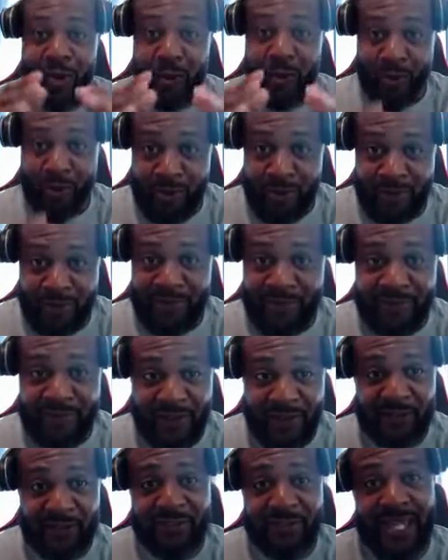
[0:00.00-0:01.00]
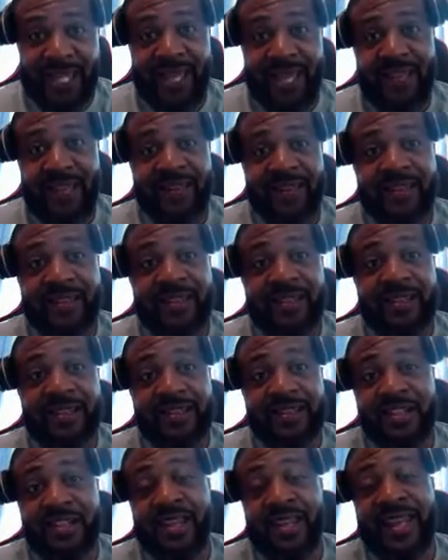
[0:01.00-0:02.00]
When a woman feels like
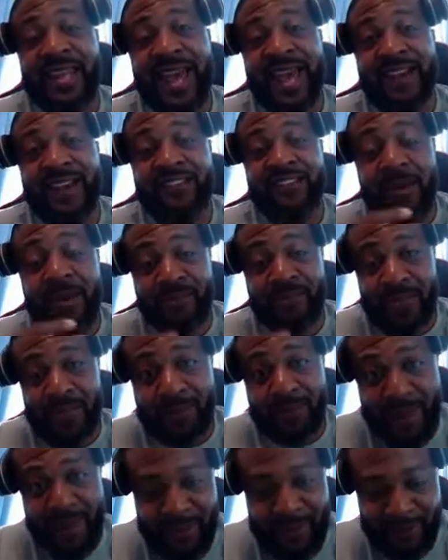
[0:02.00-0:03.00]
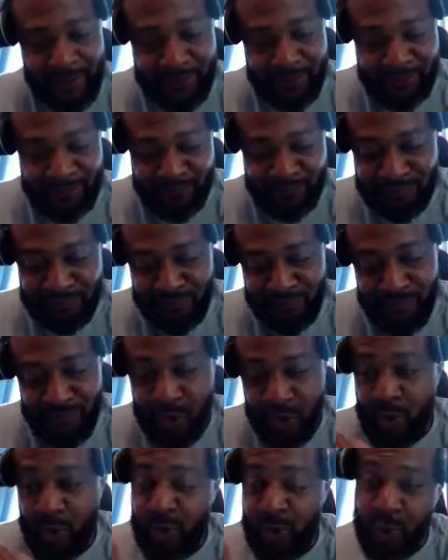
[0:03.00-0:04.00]
she can have something better
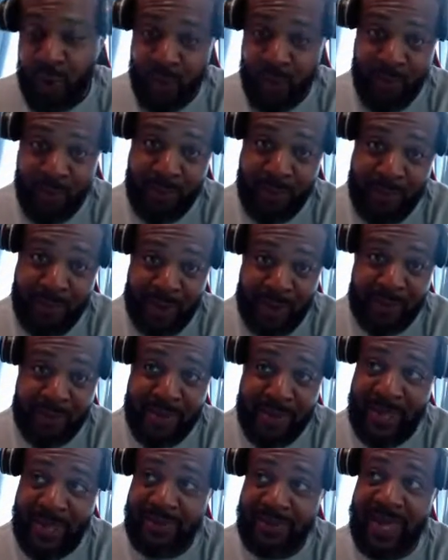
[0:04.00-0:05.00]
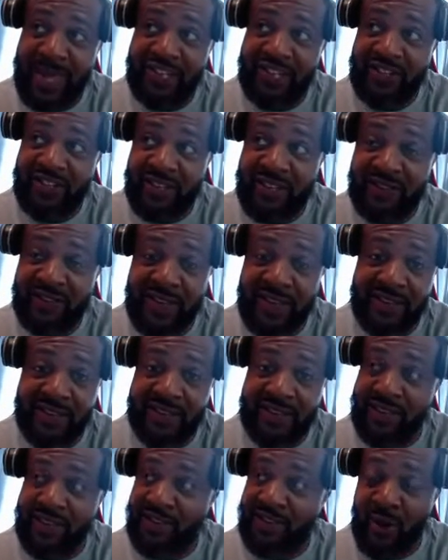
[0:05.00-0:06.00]
or a better man that she
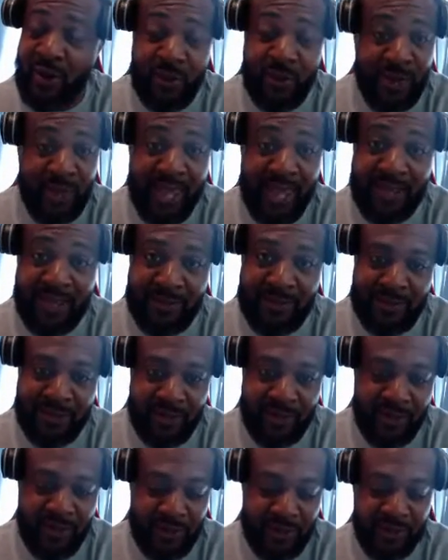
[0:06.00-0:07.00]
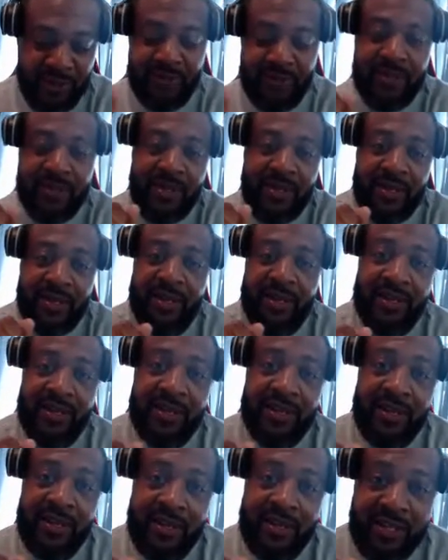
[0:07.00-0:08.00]
thinks is okay comes along,
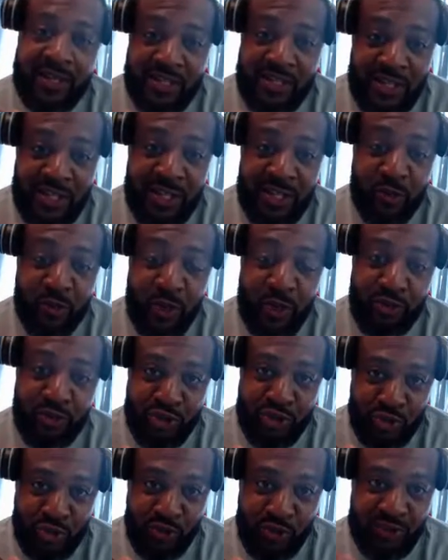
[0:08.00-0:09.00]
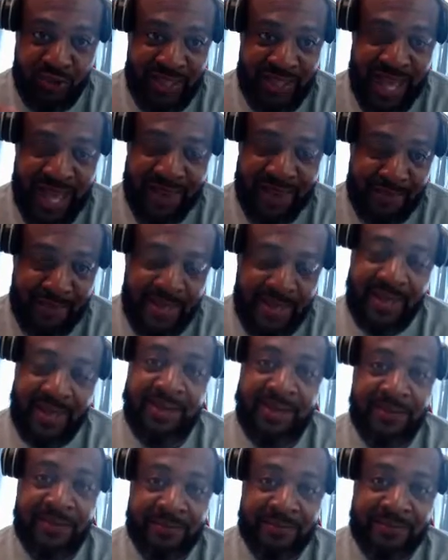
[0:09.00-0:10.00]
she will choose that
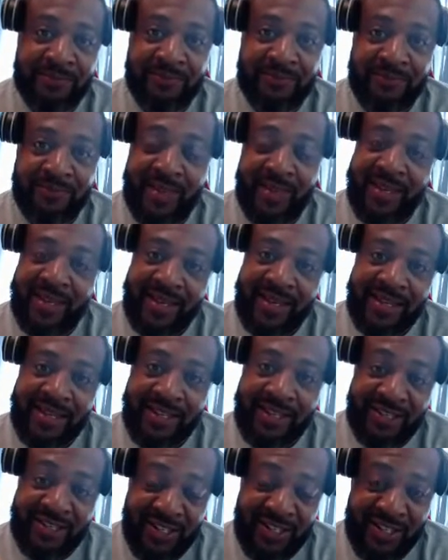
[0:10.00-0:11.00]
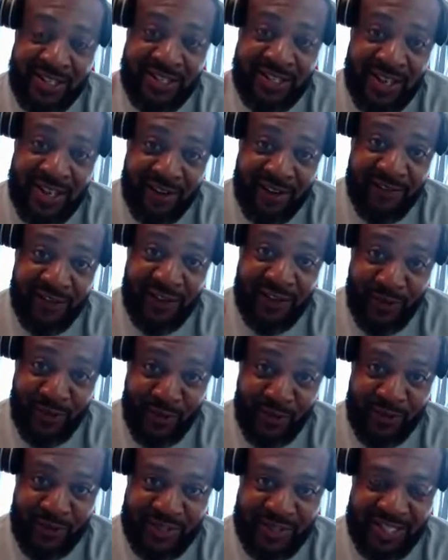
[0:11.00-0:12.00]
man. She's never
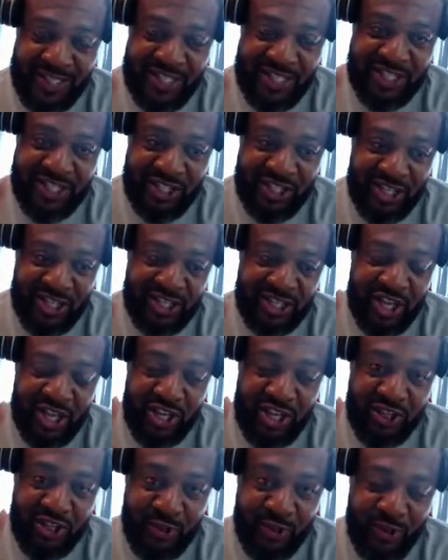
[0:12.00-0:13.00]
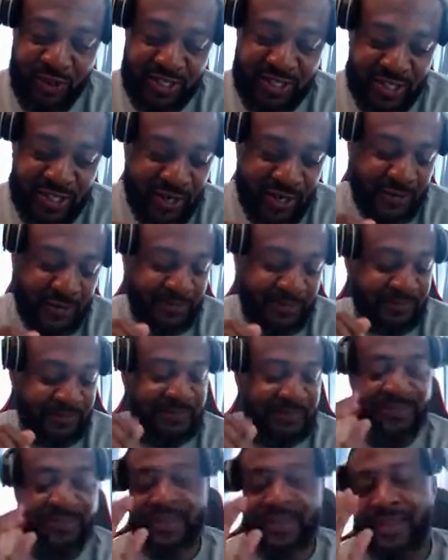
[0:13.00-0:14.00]
yours, it's just your turn.
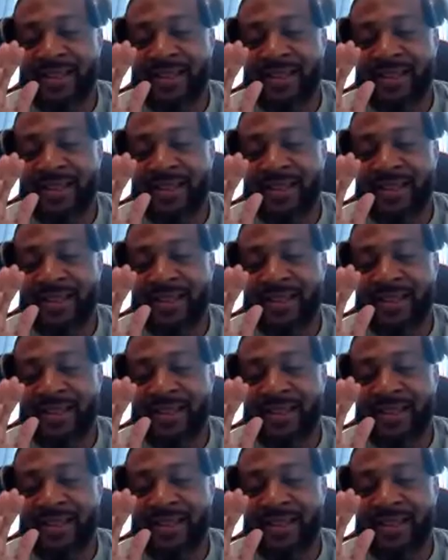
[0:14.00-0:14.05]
